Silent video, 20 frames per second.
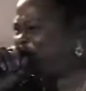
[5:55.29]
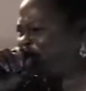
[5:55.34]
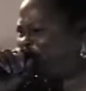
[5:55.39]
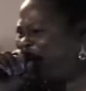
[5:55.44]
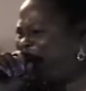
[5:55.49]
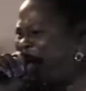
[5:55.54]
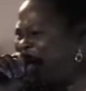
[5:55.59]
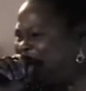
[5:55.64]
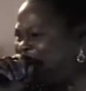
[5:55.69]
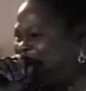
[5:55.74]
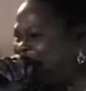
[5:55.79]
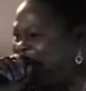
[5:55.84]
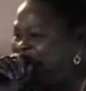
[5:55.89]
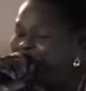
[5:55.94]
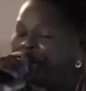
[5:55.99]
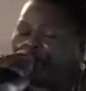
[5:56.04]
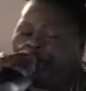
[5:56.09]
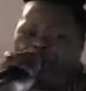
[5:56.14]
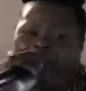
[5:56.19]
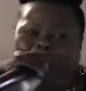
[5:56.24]
valley.
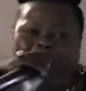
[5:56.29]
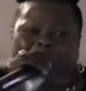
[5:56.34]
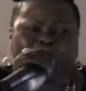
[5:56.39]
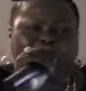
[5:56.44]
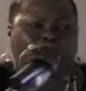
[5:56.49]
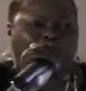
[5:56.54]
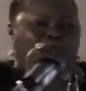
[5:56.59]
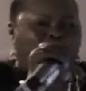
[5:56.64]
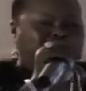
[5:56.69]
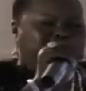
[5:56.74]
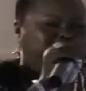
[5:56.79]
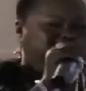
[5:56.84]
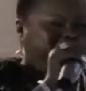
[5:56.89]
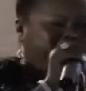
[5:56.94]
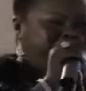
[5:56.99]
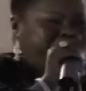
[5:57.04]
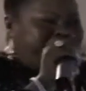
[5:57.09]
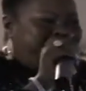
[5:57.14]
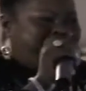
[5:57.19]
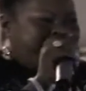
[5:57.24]
Because the
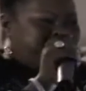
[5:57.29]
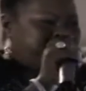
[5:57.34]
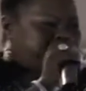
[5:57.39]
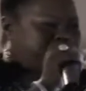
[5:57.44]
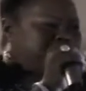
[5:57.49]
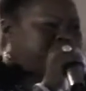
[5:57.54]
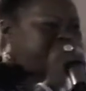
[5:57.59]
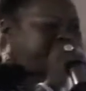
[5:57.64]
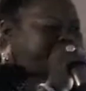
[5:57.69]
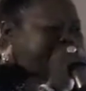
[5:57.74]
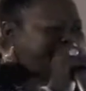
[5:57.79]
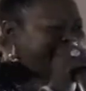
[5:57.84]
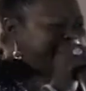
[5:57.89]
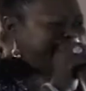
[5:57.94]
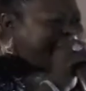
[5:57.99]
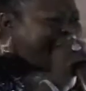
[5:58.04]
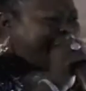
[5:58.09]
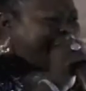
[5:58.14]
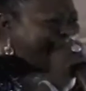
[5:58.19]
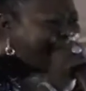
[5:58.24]
effectual,
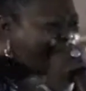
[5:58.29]
fervent